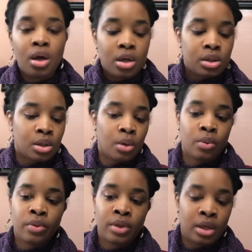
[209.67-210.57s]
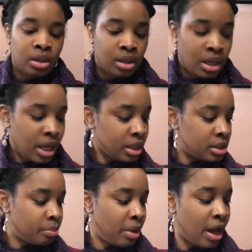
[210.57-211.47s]
So the
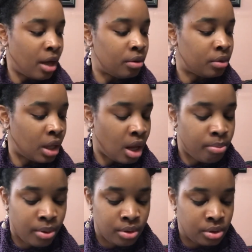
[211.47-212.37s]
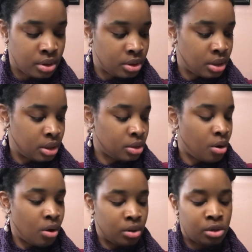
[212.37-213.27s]
next pattern that I purchased is
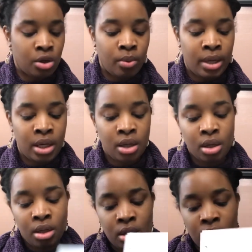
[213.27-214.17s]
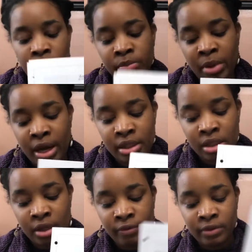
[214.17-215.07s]
called Zoetic, and it is by
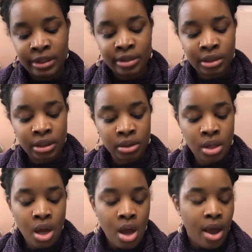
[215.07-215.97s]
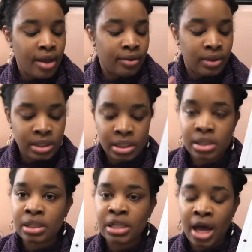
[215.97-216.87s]
Tiff Nealon, and this is
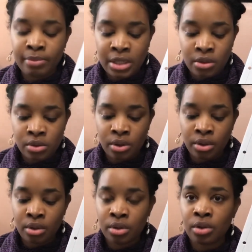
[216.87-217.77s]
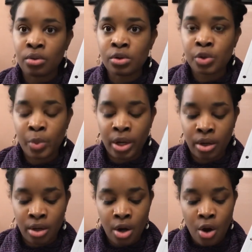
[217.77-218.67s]
a top-down circular yoke
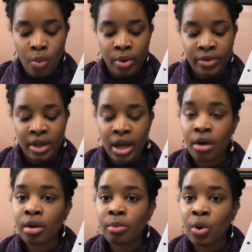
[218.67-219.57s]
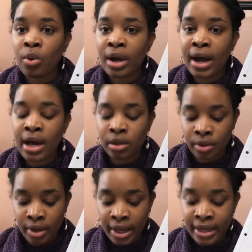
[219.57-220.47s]
sweater with a herringbone
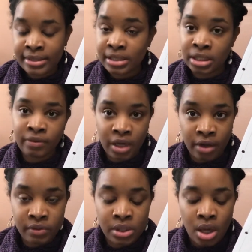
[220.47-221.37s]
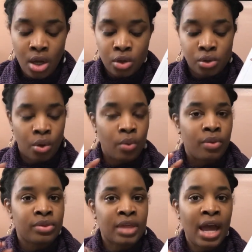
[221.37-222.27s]
collar and sleeve cuffs. So
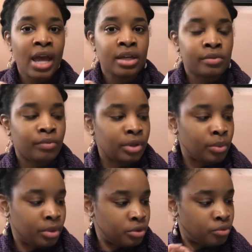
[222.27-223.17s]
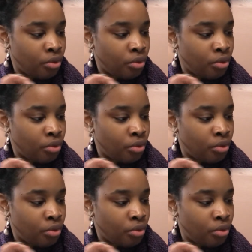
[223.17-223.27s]
that is really what